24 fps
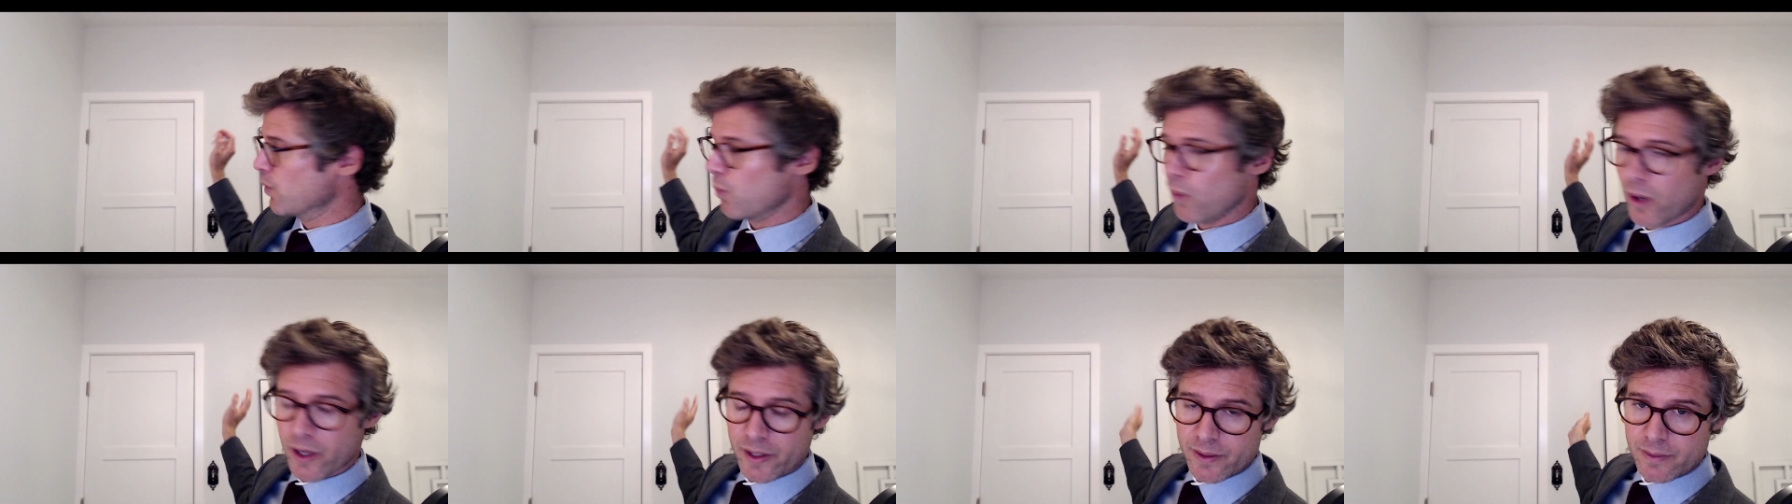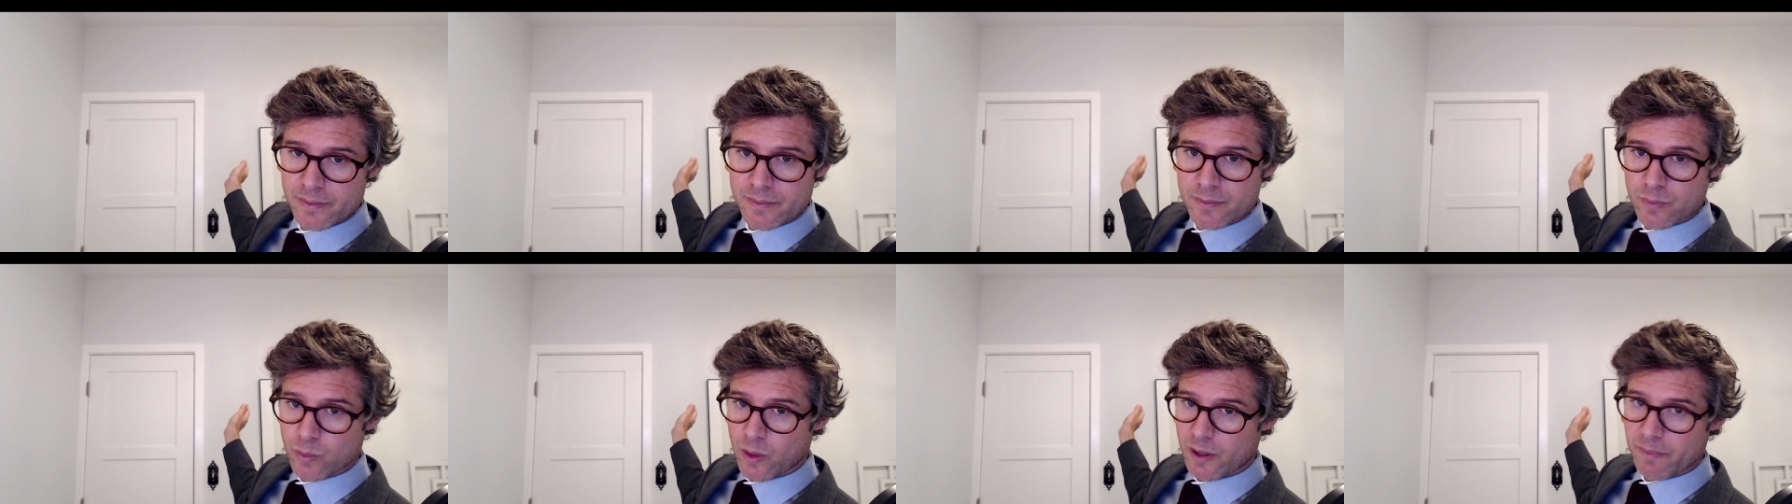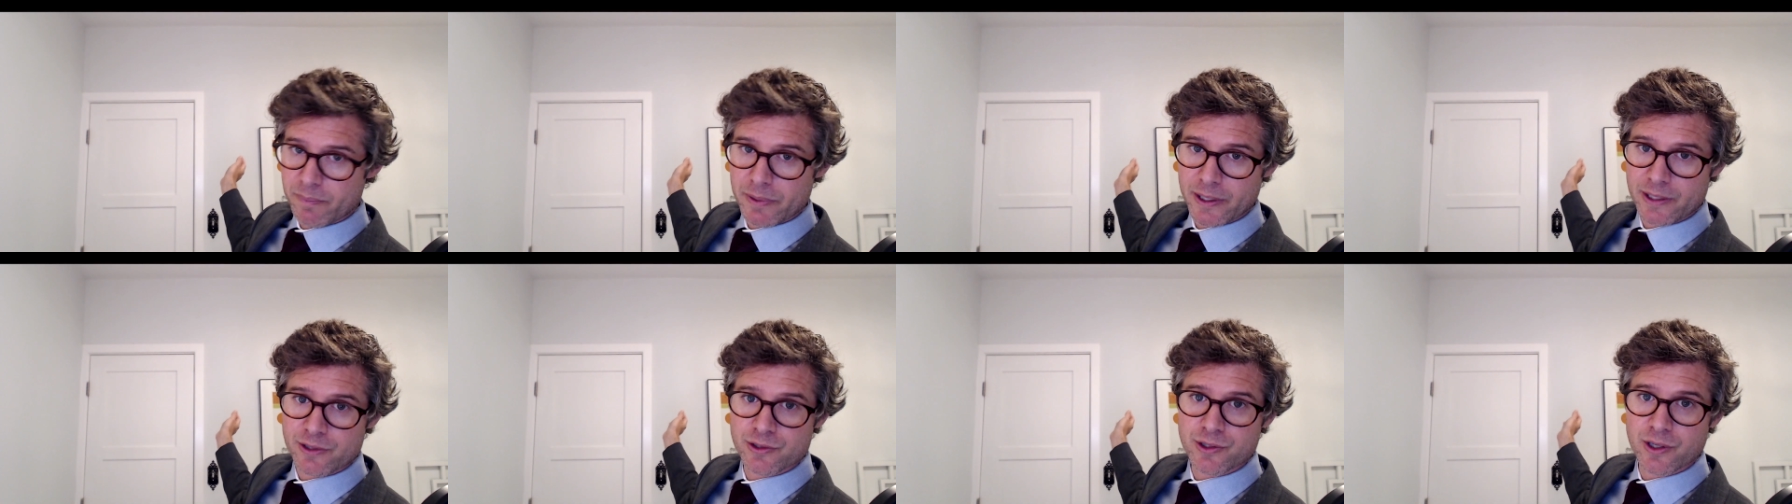one
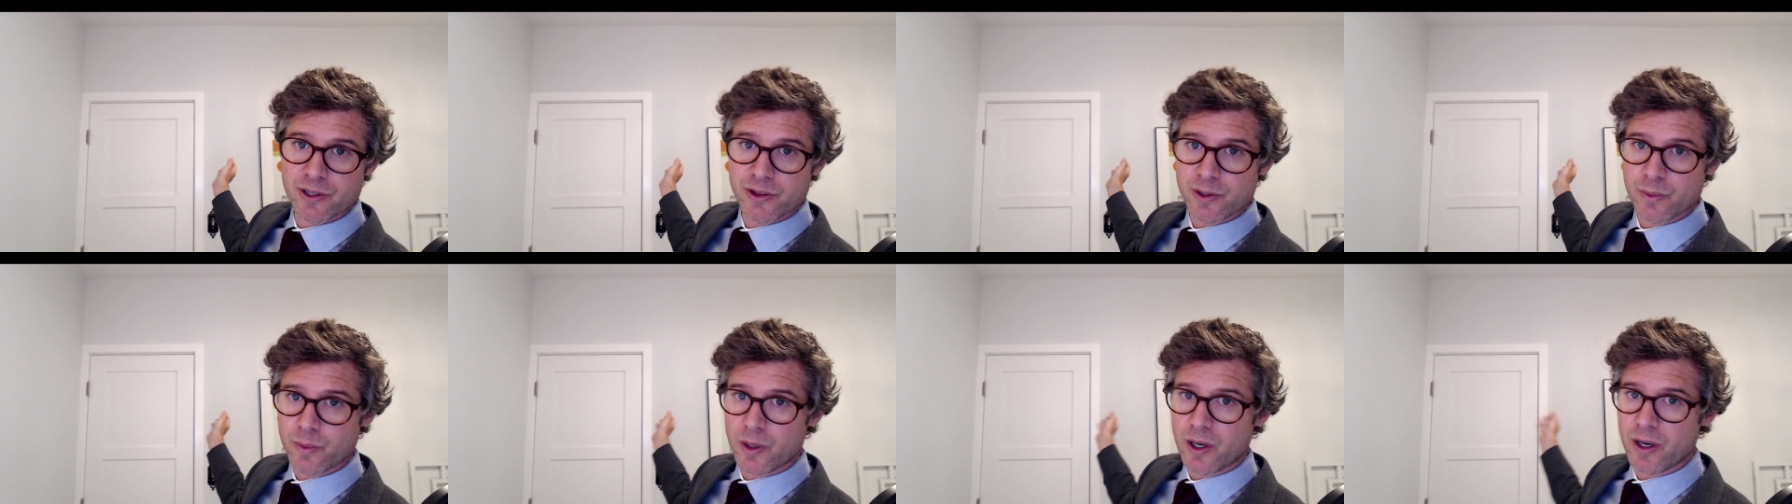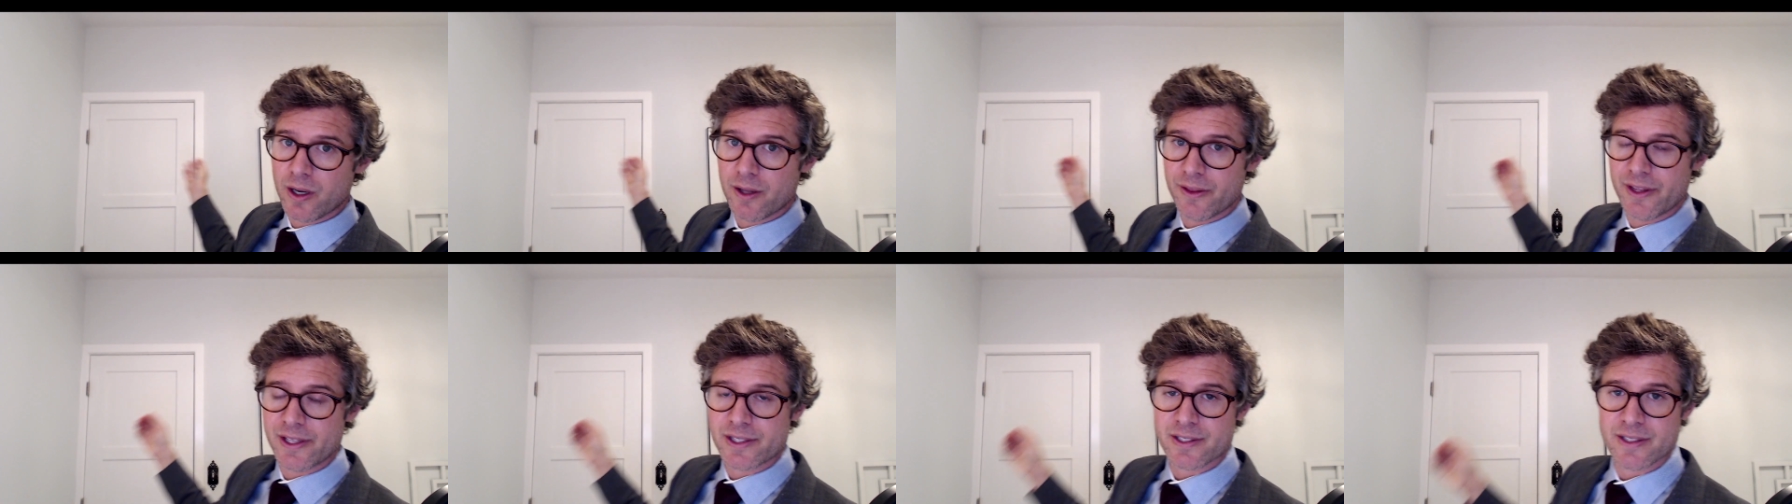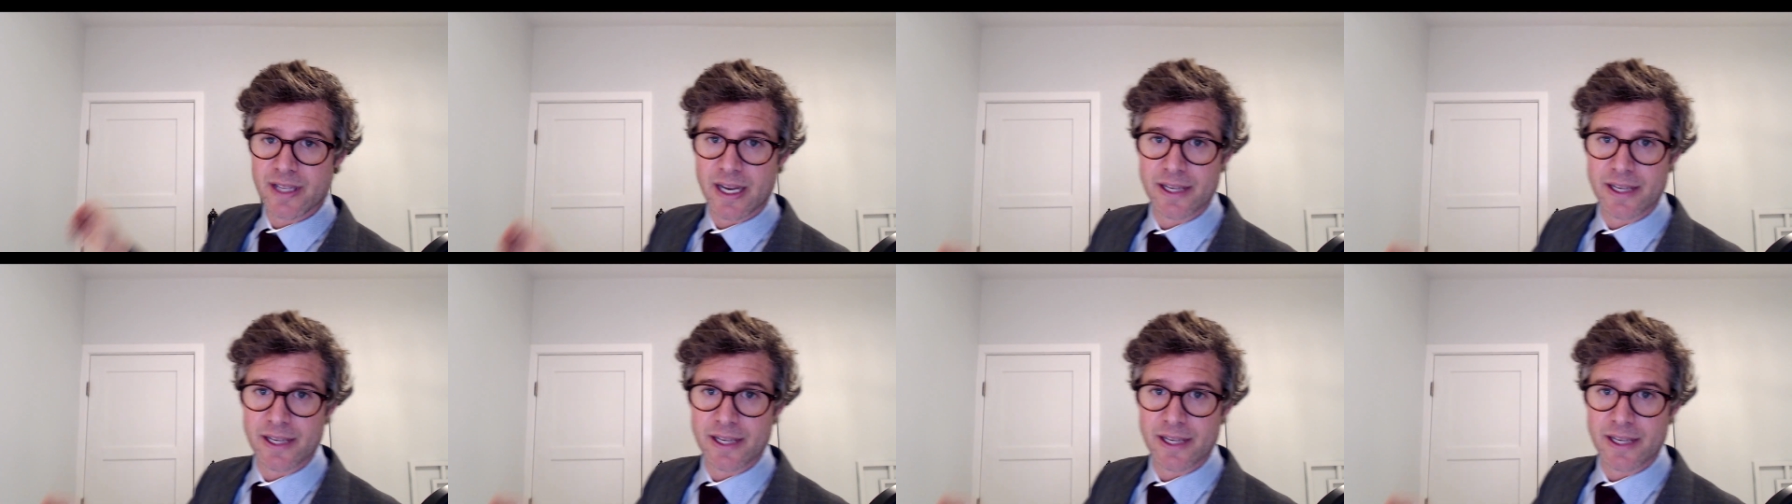picture on the wall that's not